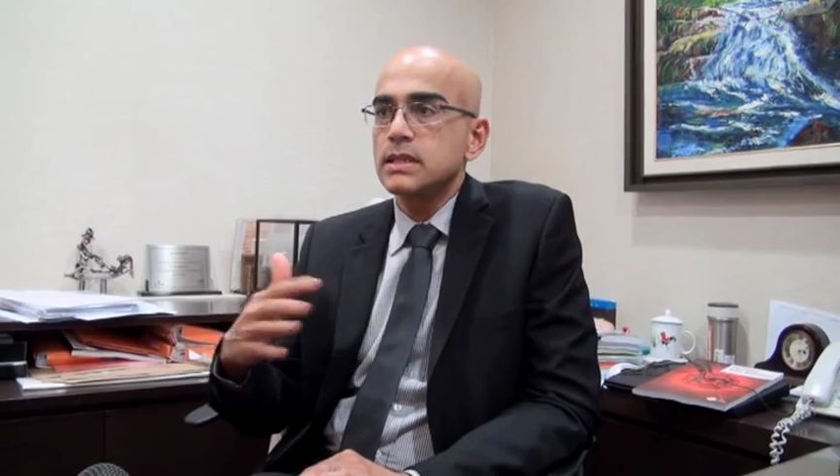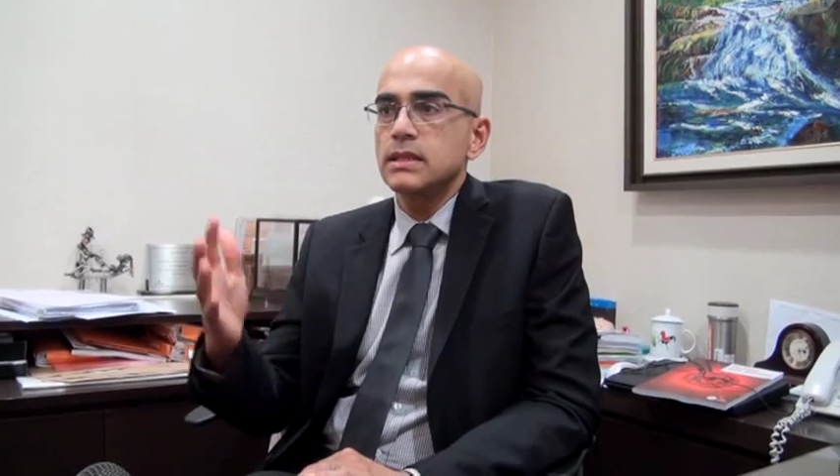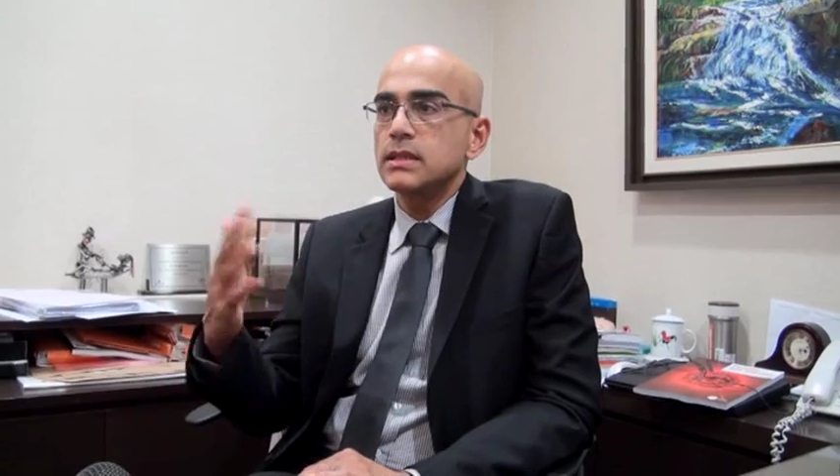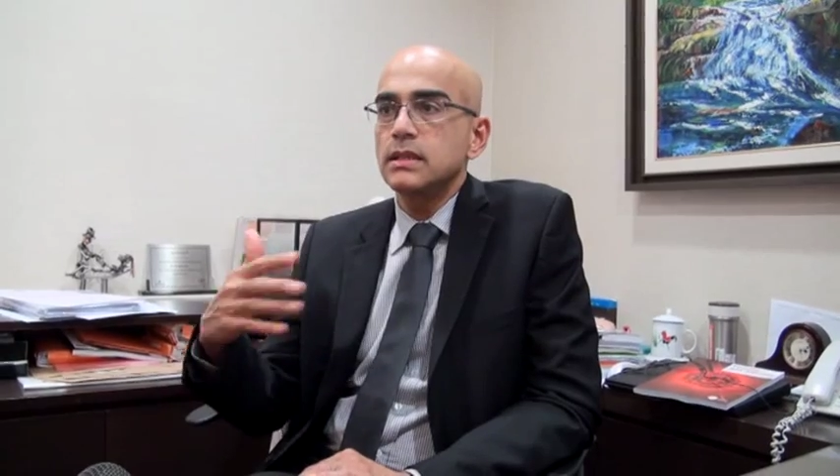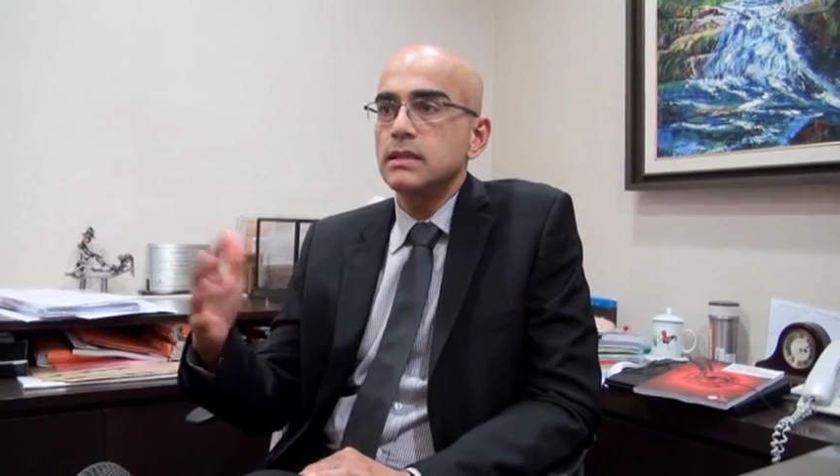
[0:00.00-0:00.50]

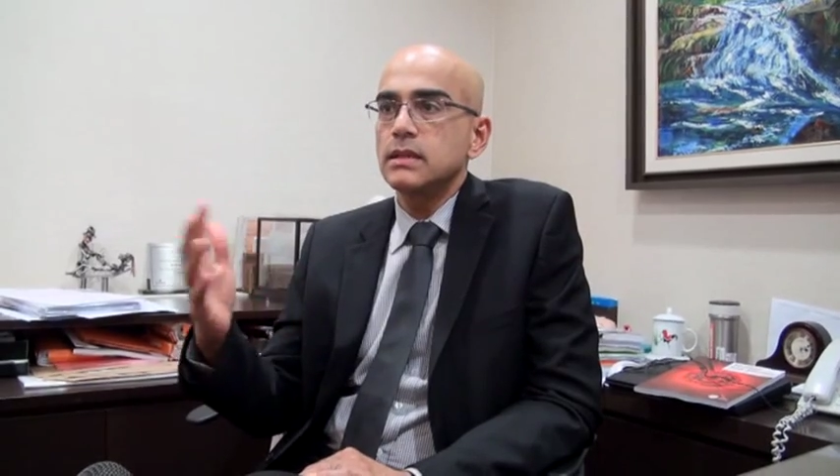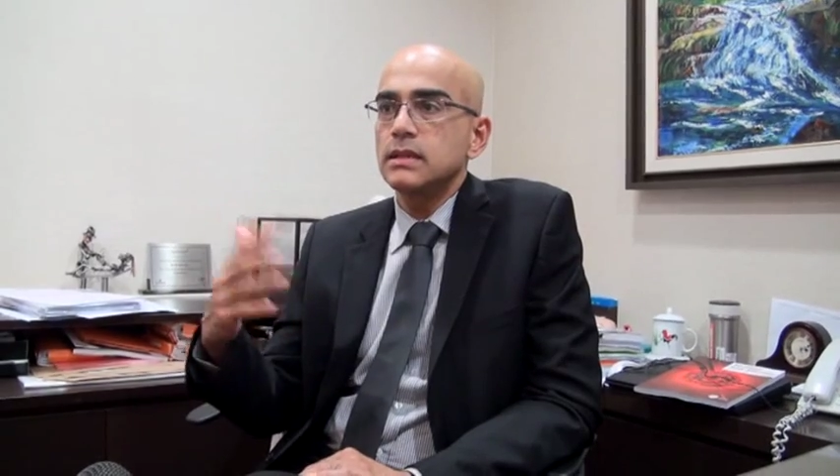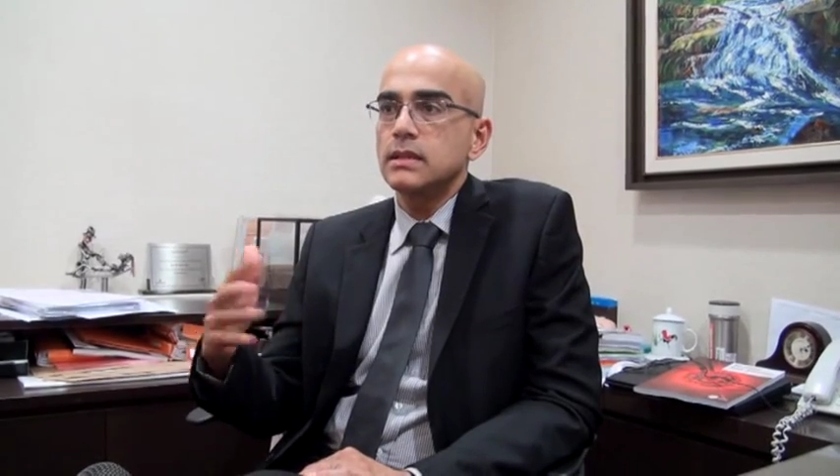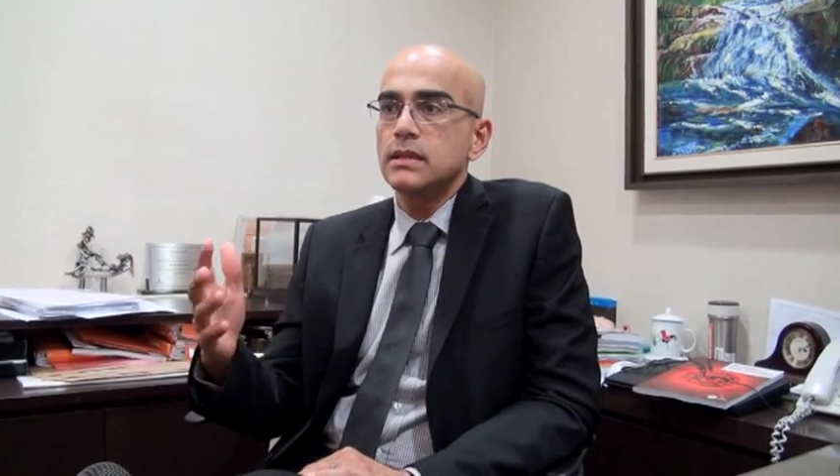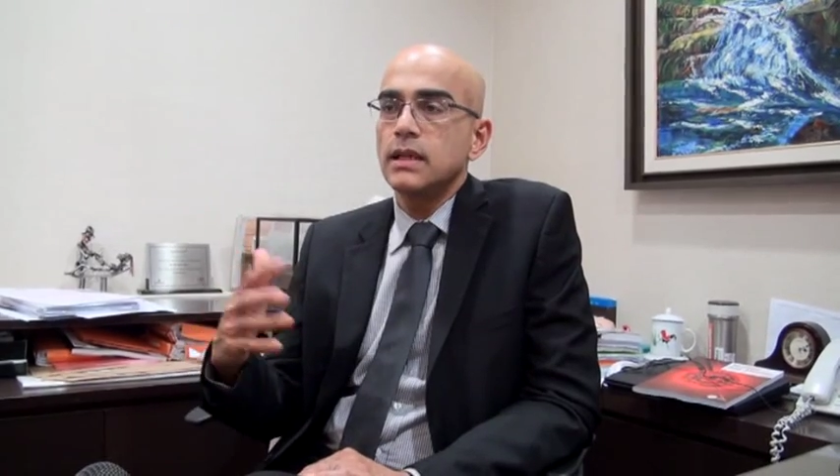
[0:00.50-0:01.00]
in
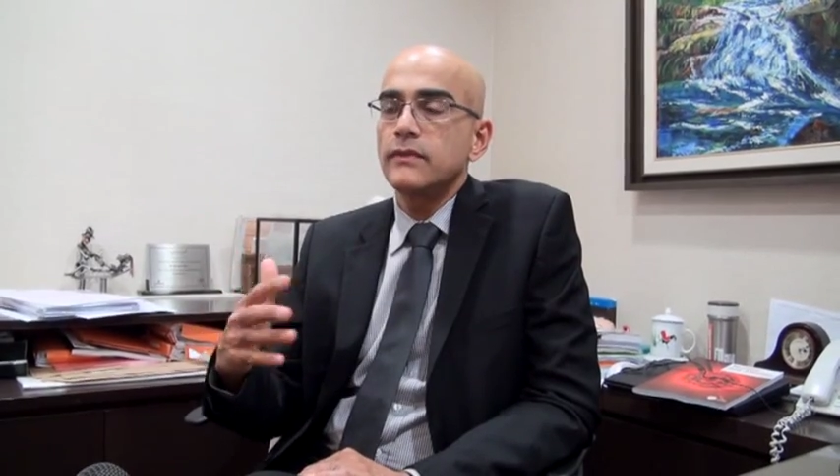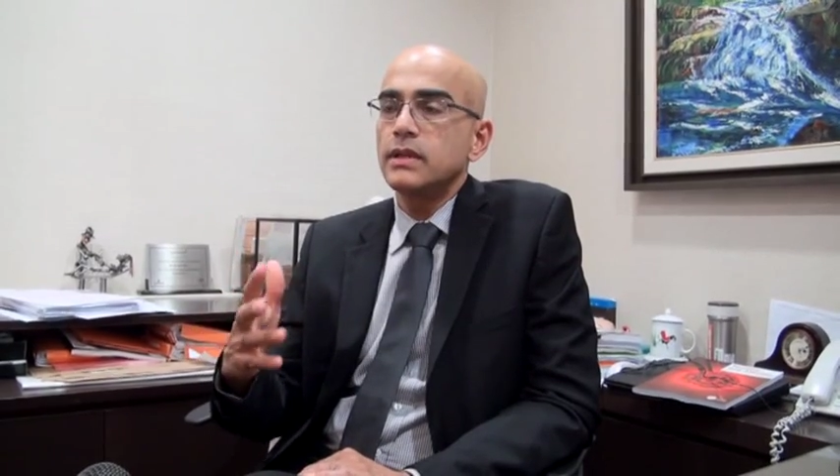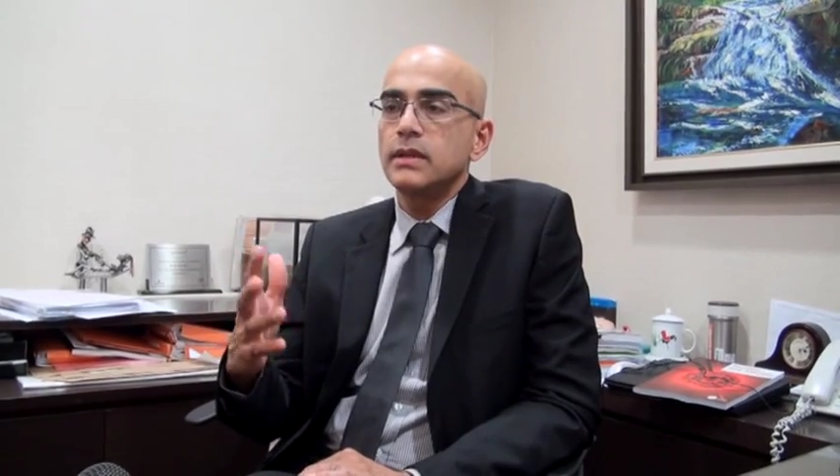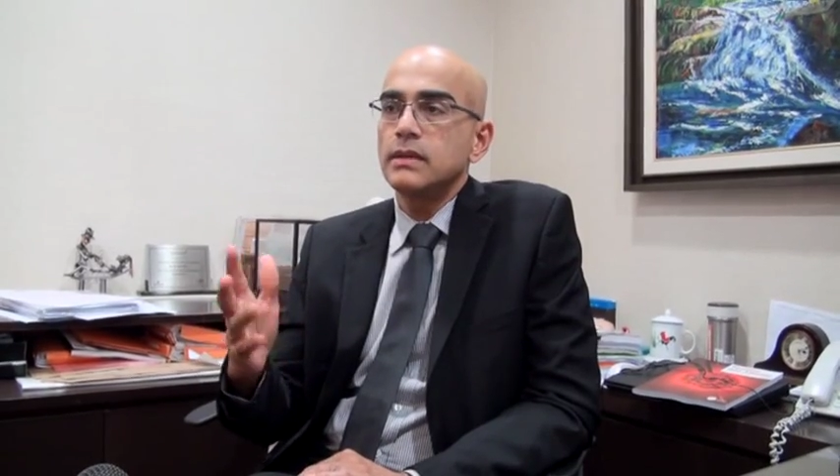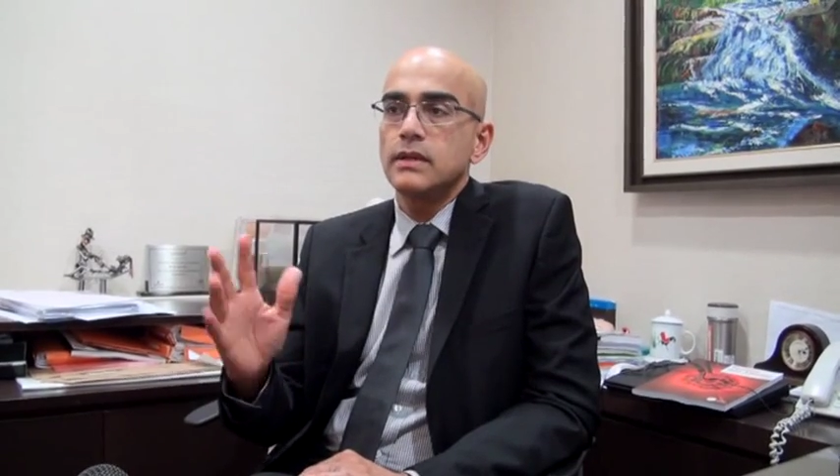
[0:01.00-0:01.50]

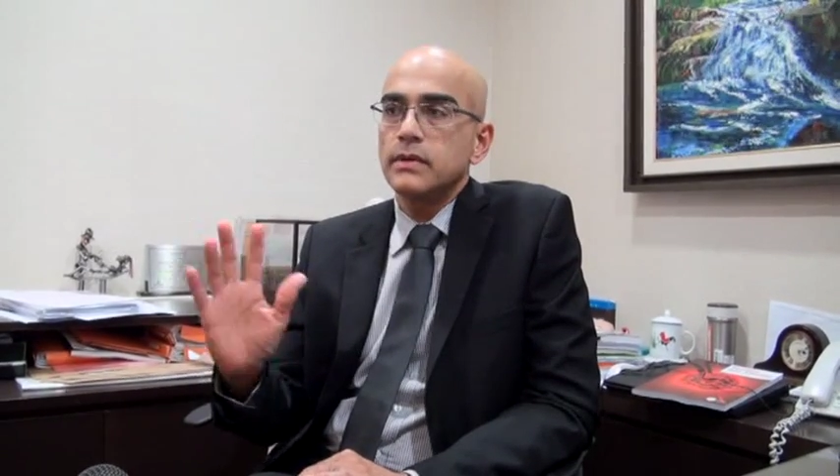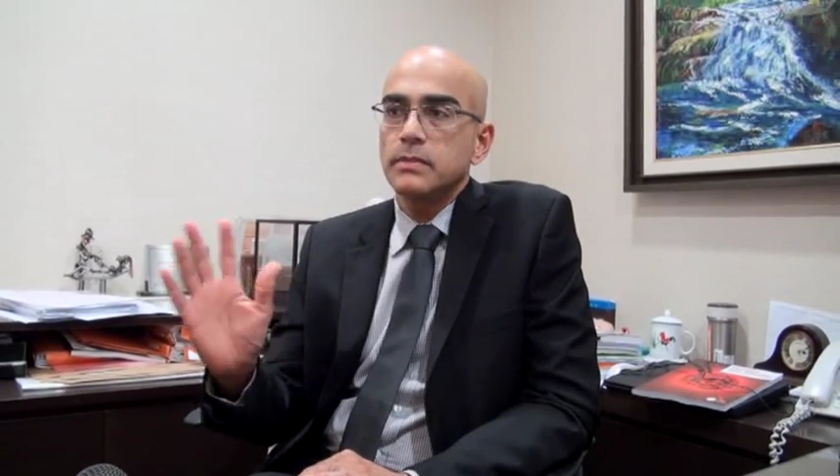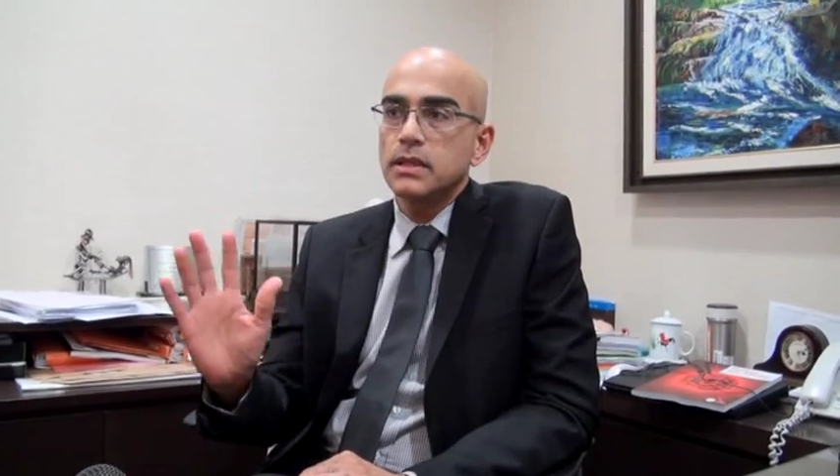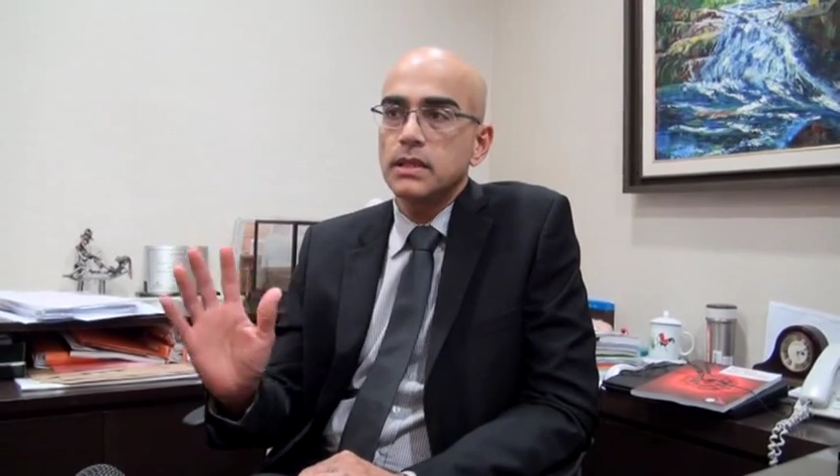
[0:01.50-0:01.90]
every month.